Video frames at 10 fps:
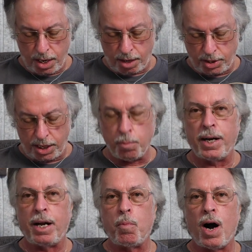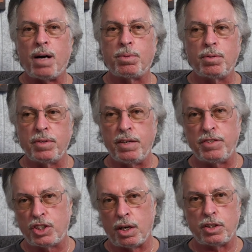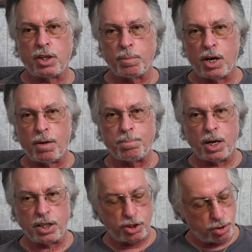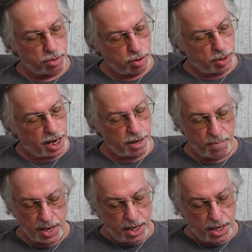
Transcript: I've seen where they wobble. Even some of the humbuckers do that.